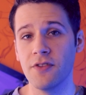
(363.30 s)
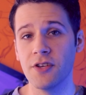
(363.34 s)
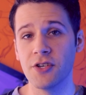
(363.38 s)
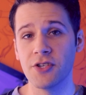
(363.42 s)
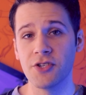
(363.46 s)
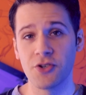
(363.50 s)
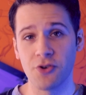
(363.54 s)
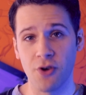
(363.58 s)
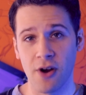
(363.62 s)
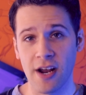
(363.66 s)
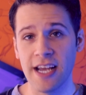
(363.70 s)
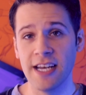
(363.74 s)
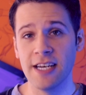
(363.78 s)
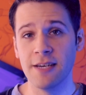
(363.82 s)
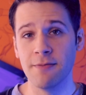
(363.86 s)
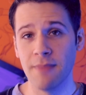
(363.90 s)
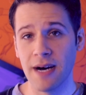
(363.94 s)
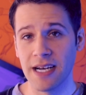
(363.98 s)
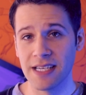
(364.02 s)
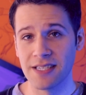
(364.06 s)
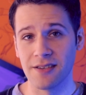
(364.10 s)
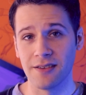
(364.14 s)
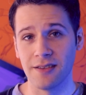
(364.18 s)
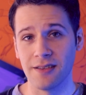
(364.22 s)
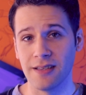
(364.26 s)
the strained
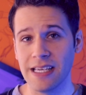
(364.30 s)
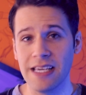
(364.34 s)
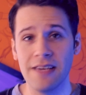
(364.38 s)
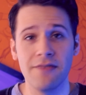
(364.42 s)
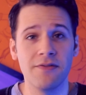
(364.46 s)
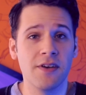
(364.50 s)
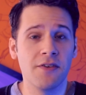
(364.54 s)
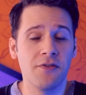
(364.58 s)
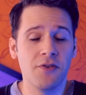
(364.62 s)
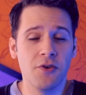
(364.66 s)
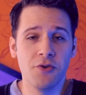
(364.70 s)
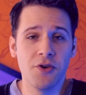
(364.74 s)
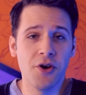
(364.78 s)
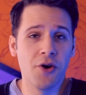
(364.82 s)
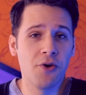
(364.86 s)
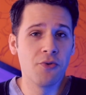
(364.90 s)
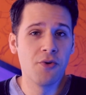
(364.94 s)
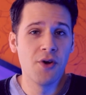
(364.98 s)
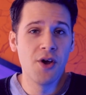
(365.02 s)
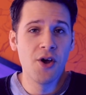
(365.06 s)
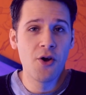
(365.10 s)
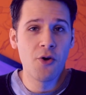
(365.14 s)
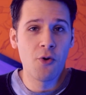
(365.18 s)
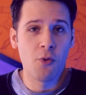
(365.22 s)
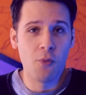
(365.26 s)
muscle, even if you don't
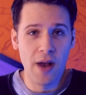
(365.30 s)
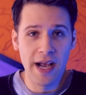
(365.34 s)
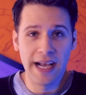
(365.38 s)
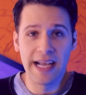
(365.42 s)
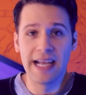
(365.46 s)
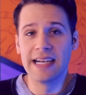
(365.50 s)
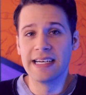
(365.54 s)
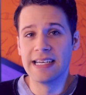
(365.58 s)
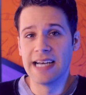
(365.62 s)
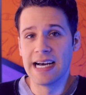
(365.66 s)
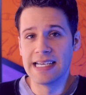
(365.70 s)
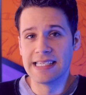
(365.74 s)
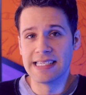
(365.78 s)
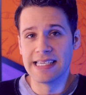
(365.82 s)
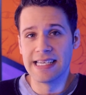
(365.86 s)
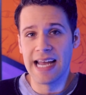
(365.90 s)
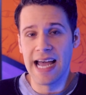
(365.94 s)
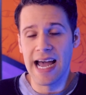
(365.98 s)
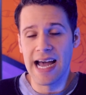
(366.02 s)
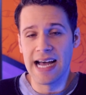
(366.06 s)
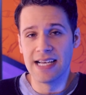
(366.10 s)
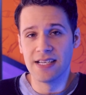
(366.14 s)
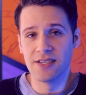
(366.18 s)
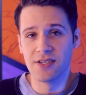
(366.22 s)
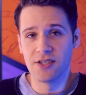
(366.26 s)
recognize it
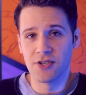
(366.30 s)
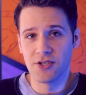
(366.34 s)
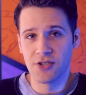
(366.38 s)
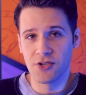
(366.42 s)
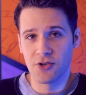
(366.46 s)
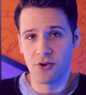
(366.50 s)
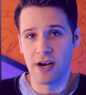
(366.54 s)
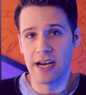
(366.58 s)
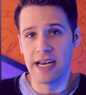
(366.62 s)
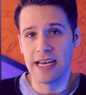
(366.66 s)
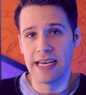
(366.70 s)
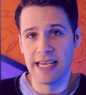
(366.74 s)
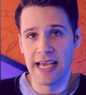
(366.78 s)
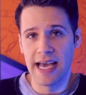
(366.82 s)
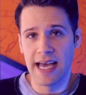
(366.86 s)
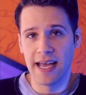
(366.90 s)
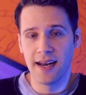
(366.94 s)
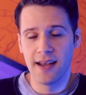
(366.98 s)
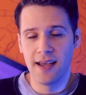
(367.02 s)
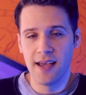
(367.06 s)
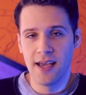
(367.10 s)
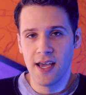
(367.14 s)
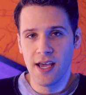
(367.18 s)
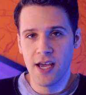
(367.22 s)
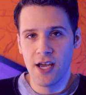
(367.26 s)
as strained yet.
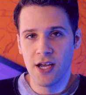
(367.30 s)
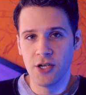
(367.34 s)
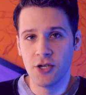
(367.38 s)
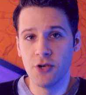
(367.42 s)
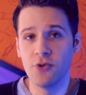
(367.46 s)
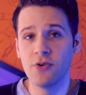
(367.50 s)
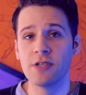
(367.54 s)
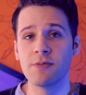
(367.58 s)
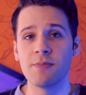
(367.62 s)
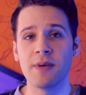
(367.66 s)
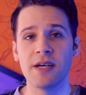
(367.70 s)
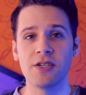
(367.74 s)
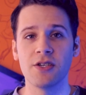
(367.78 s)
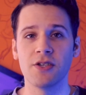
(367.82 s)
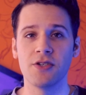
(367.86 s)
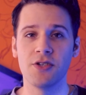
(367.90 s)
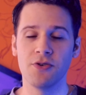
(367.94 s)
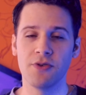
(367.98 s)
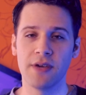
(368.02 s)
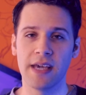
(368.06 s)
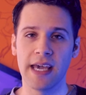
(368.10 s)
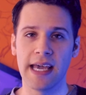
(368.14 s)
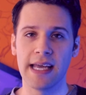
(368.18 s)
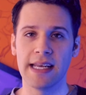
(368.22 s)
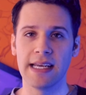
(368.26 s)
Do as much as you
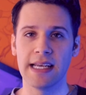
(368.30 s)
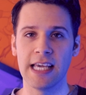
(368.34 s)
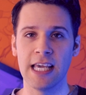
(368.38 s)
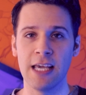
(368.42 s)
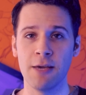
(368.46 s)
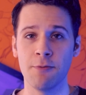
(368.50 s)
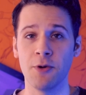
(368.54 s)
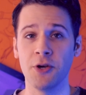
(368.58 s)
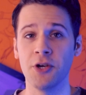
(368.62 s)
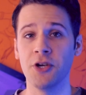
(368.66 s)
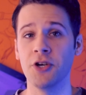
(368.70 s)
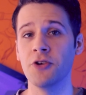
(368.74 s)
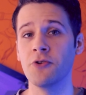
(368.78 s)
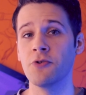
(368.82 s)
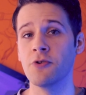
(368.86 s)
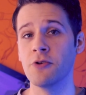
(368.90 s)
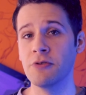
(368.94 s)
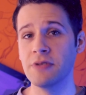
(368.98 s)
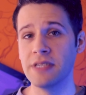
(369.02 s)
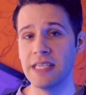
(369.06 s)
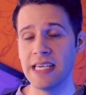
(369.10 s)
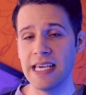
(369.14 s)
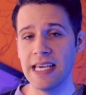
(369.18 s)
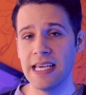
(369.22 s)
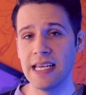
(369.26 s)
can to keep a good
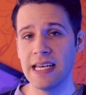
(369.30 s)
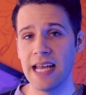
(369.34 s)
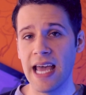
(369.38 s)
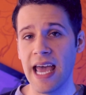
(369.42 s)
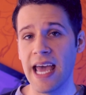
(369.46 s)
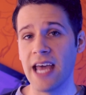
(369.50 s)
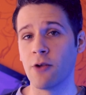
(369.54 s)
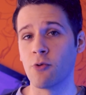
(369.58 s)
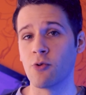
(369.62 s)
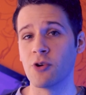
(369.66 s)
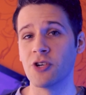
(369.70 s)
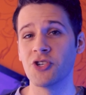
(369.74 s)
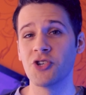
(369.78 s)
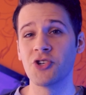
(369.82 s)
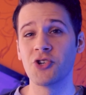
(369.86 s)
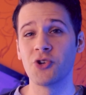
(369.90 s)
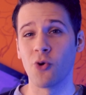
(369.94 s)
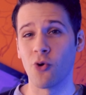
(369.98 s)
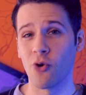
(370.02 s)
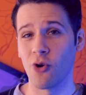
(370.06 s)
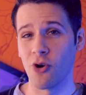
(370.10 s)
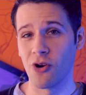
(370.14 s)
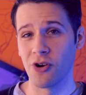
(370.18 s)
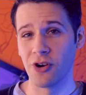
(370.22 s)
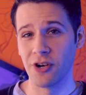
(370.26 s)
routine and
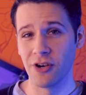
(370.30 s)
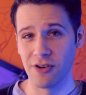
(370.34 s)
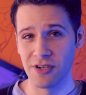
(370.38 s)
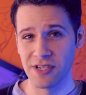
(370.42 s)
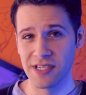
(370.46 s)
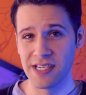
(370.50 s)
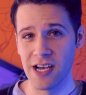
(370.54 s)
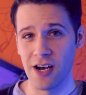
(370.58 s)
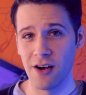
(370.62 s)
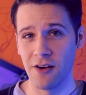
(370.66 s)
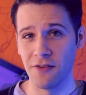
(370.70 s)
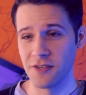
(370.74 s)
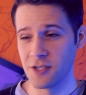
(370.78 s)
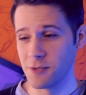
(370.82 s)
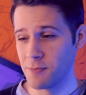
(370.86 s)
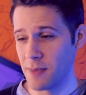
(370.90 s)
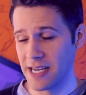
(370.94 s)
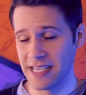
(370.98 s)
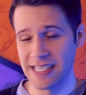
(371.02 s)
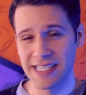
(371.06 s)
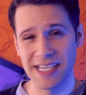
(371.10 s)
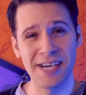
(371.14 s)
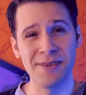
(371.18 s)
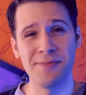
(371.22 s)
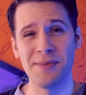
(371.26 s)
restore yourself.
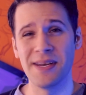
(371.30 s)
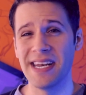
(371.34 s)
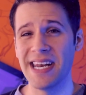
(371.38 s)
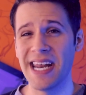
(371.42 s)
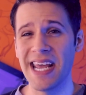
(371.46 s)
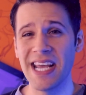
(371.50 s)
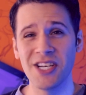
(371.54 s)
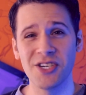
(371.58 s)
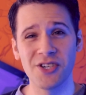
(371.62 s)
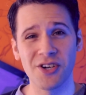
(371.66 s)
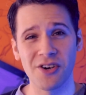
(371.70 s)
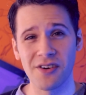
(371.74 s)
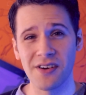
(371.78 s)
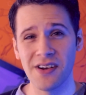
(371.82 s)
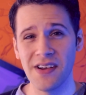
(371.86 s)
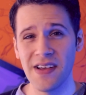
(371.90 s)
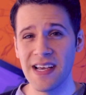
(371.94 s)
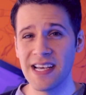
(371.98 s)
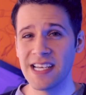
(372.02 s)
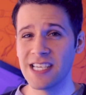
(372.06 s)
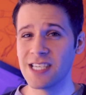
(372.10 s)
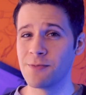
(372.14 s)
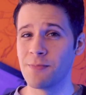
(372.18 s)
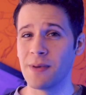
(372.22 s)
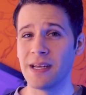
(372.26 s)
Spend time in nature,
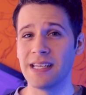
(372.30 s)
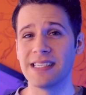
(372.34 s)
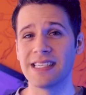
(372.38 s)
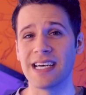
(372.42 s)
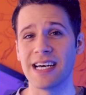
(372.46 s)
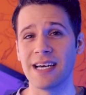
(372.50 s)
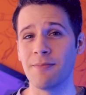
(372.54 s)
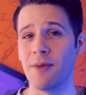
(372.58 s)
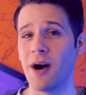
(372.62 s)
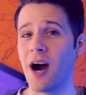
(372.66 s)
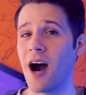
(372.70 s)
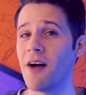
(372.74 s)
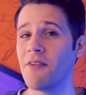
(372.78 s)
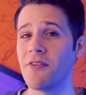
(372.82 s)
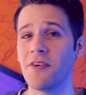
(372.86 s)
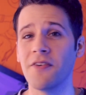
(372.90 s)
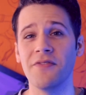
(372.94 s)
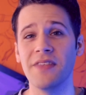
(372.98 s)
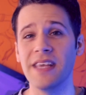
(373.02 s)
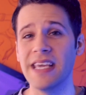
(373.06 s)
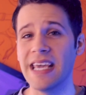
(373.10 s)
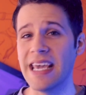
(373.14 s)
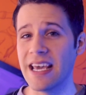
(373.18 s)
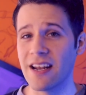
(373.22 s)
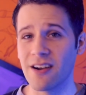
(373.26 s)
spend time off of
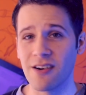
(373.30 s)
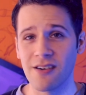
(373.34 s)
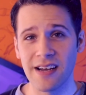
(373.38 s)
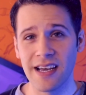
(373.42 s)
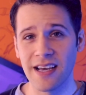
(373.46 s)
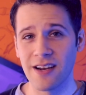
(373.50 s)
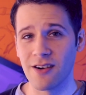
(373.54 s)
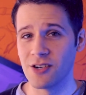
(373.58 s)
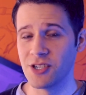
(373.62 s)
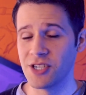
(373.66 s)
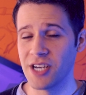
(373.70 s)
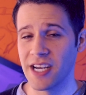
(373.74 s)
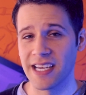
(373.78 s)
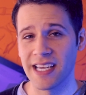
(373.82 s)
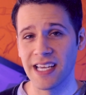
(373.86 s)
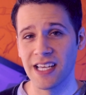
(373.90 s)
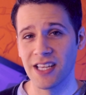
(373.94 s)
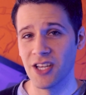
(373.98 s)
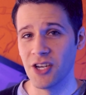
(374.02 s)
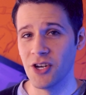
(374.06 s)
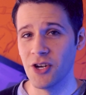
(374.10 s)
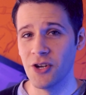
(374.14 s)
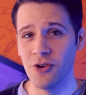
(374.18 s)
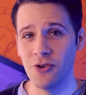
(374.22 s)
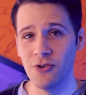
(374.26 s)
the internet or checking
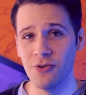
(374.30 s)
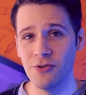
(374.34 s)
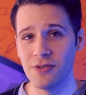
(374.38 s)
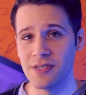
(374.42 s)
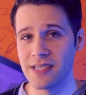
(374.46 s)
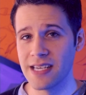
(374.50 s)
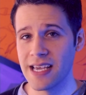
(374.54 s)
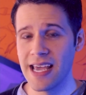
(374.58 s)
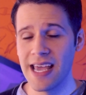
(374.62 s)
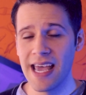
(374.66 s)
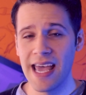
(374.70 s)
the news,